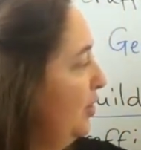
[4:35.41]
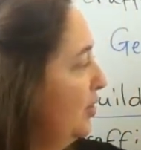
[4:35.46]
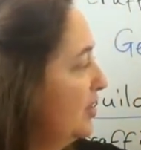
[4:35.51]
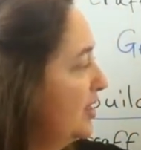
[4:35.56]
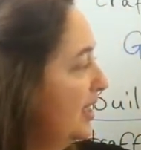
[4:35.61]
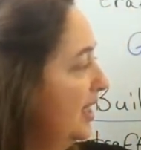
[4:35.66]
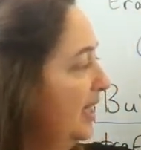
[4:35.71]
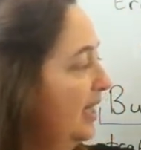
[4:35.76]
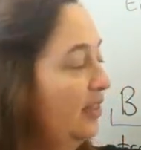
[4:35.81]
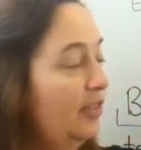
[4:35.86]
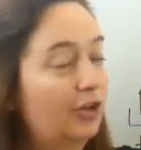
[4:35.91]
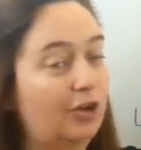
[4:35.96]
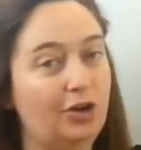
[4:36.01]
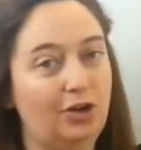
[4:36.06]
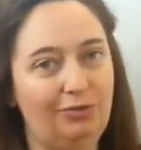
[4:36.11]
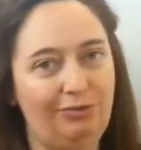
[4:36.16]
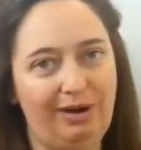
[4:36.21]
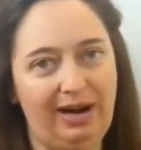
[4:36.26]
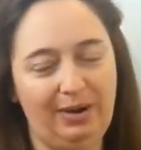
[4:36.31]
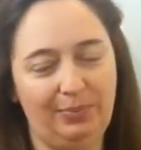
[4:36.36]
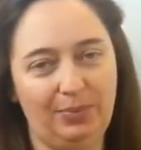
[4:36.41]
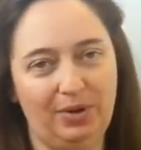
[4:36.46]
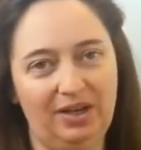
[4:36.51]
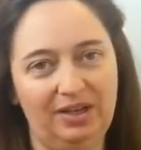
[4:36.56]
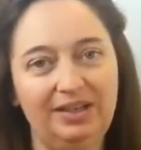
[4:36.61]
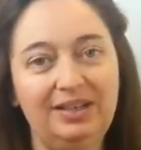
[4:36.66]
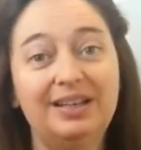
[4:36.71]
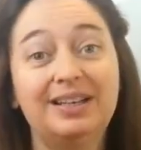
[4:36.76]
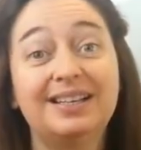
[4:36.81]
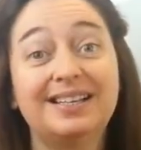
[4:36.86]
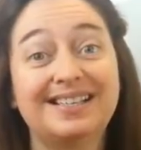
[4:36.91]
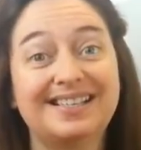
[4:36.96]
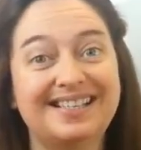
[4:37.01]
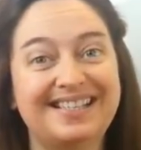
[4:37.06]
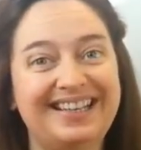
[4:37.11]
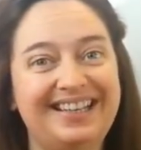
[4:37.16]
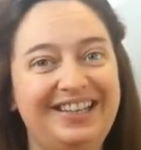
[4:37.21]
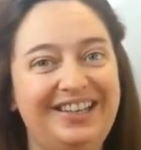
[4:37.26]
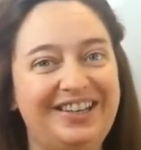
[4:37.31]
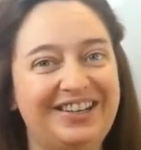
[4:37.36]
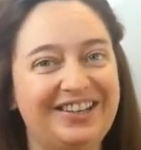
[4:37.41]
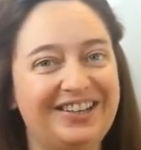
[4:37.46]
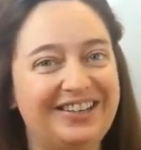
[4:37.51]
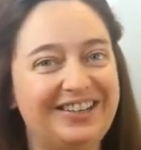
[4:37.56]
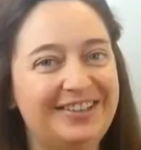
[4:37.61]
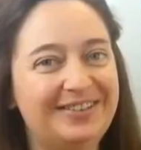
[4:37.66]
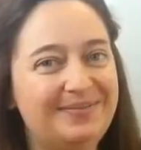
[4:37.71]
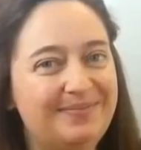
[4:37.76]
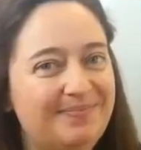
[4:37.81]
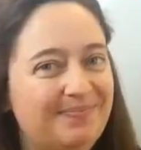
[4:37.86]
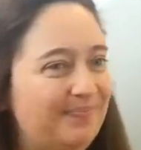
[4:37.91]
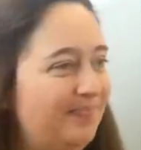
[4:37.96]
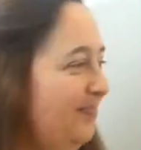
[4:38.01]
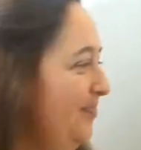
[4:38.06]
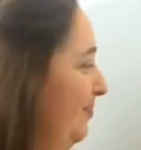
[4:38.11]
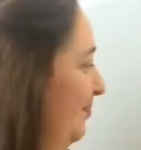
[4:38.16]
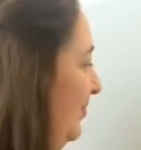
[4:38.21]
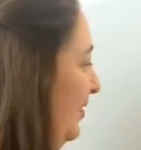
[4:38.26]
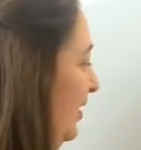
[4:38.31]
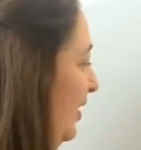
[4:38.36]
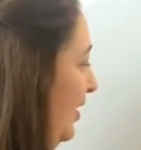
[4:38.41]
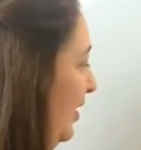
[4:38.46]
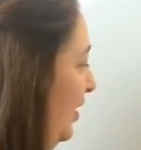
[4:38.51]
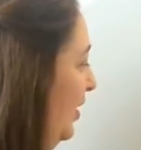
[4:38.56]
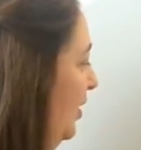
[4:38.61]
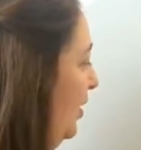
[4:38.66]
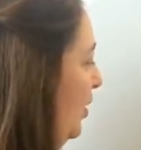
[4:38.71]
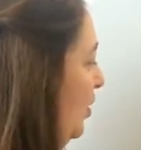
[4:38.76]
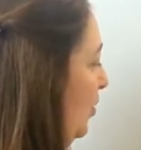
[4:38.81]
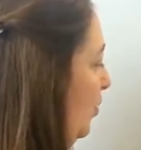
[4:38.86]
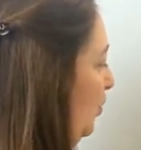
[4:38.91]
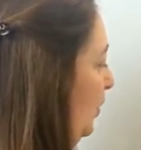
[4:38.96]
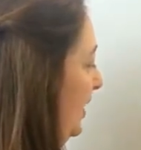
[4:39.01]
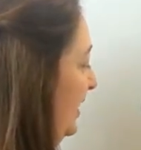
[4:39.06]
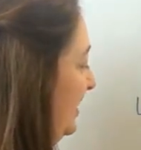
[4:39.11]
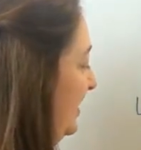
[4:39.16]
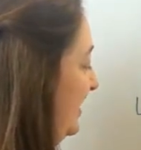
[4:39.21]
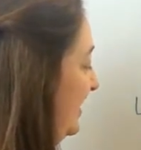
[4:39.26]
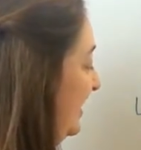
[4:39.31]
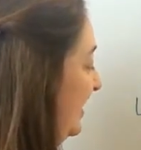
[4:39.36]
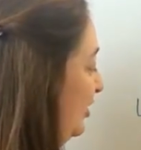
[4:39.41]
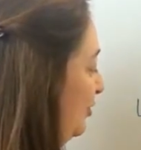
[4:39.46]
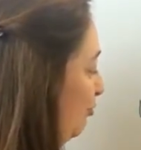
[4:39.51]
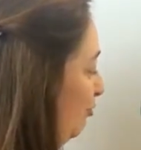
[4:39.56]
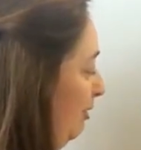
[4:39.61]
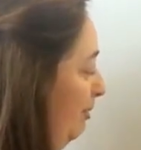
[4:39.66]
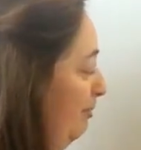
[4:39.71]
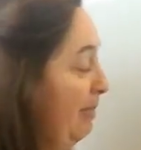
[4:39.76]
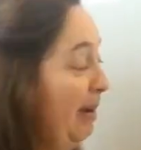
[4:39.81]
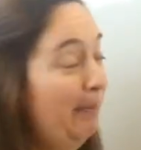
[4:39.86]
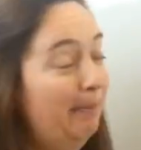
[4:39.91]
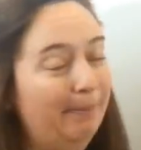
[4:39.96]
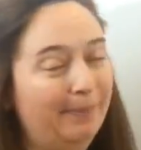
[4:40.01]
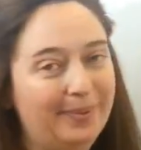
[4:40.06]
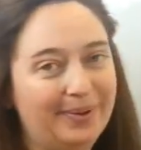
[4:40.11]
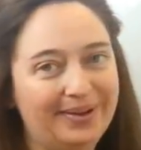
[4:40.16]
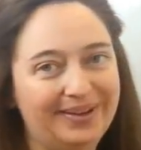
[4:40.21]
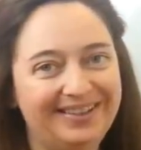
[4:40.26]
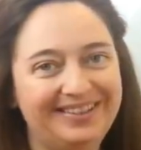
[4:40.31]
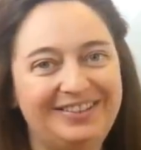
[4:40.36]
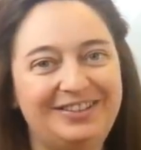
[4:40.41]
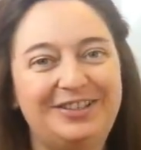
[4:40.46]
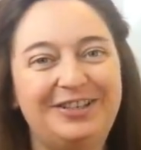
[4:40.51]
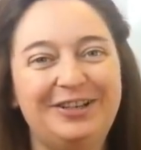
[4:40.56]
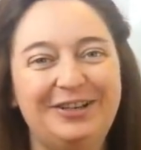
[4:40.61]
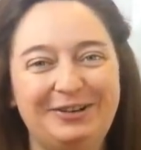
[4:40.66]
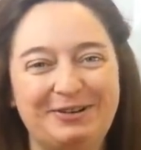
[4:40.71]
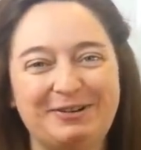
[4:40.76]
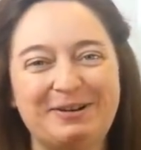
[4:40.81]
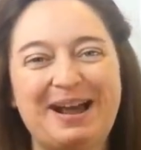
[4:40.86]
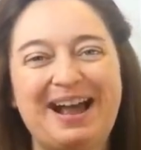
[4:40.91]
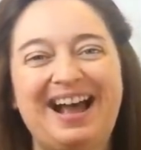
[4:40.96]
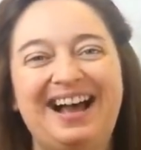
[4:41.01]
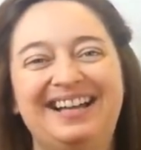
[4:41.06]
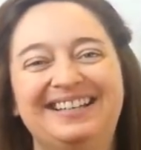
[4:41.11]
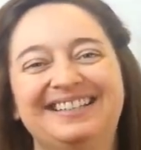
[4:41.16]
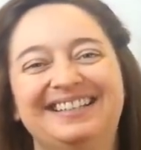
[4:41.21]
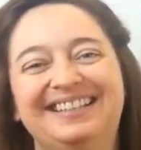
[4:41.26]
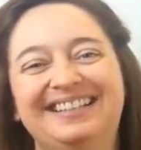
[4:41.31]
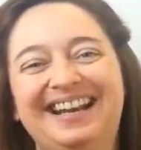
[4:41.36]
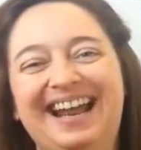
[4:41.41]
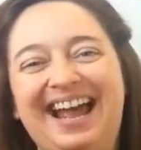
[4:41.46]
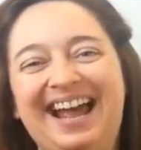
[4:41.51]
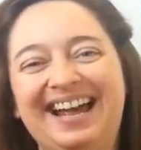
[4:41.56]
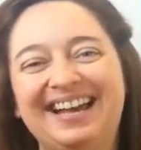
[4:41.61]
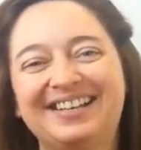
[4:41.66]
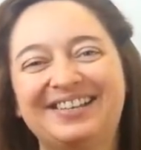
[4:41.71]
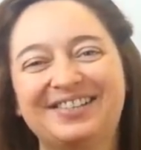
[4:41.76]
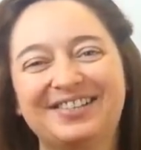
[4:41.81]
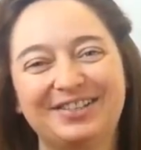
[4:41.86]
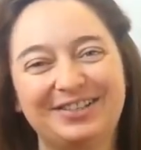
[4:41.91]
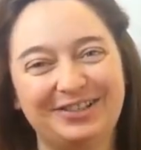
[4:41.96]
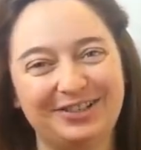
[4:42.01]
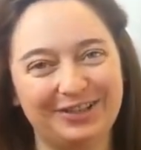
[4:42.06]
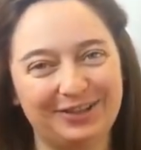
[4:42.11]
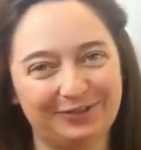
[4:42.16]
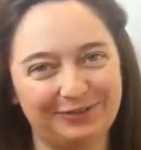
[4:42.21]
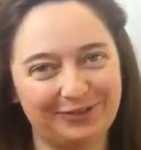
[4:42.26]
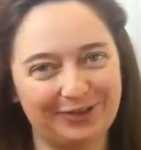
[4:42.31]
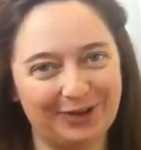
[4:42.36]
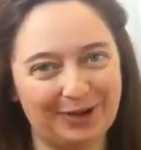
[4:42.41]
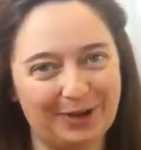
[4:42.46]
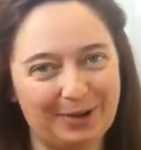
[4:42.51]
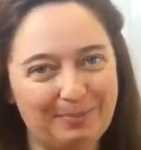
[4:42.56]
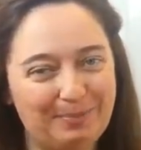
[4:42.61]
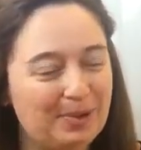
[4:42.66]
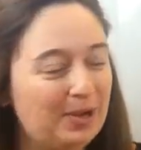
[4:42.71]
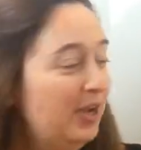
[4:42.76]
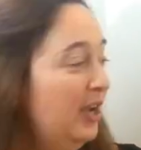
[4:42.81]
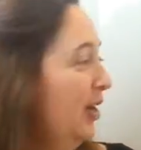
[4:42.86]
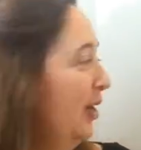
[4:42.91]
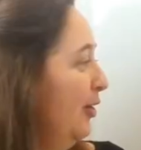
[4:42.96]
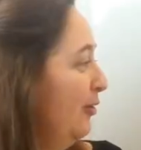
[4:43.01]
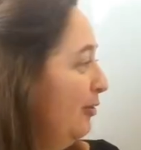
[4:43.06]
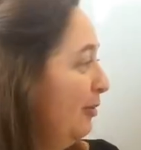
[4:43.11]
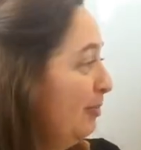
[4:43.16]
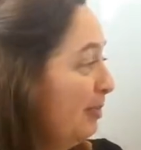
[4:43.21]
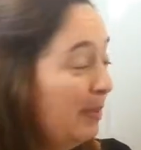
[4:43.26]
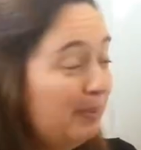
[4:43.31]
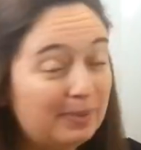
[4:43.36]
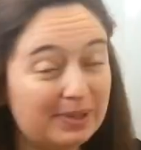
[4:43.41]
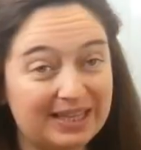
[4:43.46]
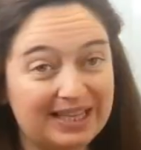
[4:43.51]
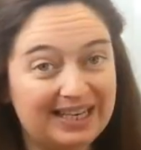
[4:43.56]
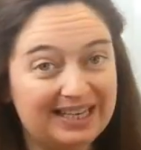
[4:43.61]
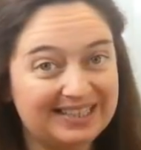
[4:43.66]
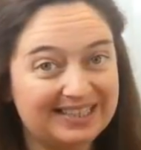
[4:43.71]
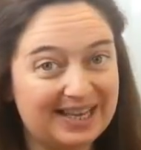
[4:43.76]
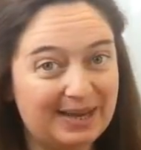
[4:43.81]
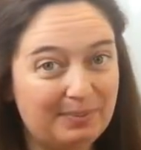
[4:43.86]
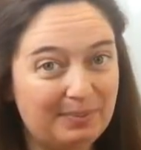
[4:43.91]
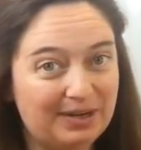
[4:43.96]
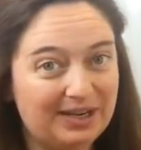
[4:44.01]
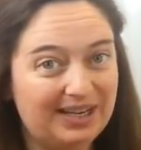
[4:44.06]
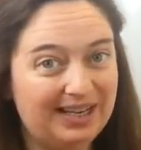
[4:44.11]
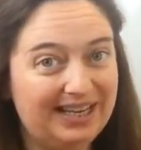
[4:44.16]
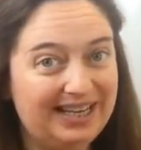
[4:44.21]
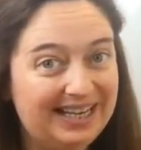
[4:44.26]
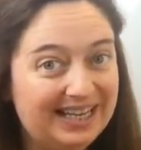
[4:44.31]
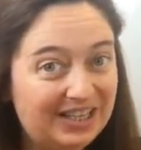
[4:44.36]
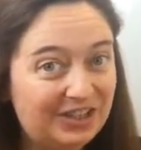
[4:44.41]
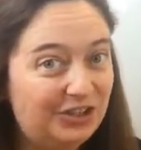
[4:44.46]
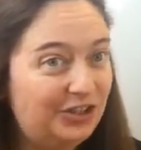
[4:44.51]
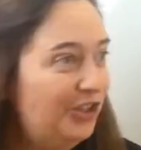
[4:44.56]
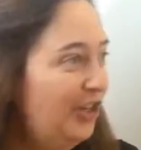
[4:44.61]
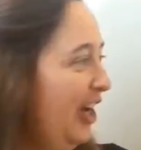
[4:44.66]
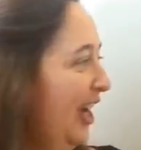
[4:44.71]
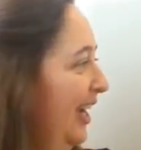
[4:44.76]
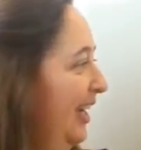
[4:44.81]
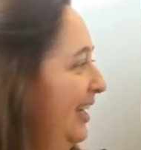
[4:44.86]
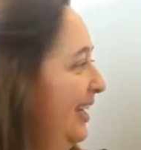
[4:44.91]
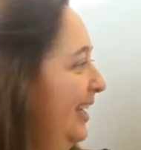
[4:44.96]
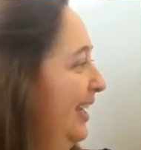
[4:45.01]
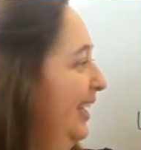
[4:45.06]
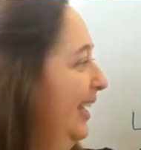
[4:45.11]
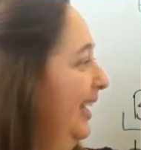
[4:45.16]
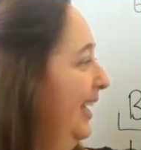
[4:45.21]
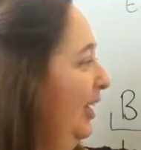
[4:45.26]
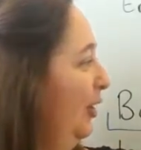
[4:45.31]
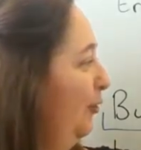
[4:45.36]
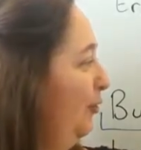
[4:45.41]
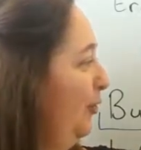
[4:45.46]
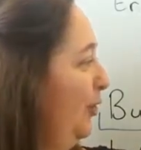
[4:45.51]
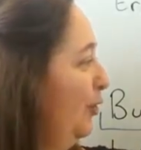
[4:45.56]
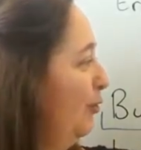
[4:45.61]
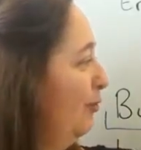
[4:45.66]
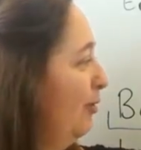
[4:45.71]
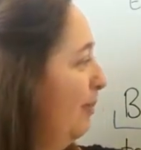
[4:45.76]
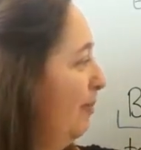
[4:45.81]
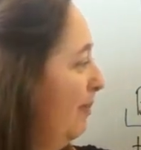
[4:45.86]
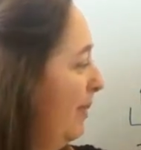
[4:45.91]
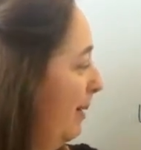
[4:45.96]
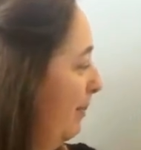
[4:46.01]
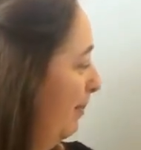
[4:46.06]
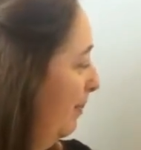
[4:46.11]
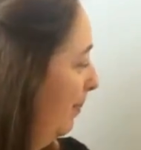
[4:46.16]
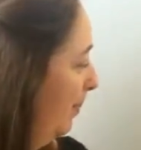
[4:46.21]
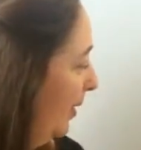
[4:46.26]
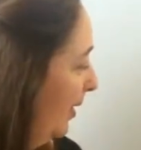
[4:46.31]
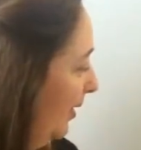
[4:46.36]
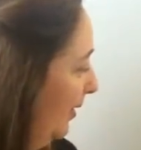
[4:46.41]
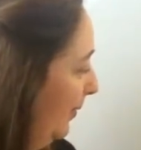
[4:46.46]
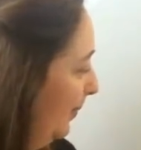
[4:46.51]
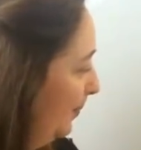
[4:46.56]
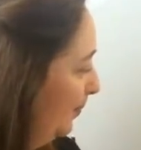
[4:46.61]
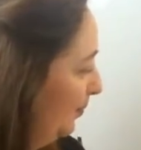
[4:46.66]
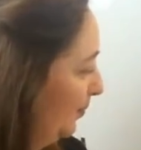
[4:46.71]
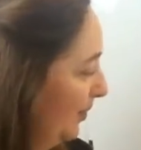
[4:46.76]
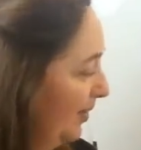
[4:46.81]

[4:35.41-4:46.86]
using the correct one, singular. We did remember to add an S to the verb. Remember, the examiner is checking if you remember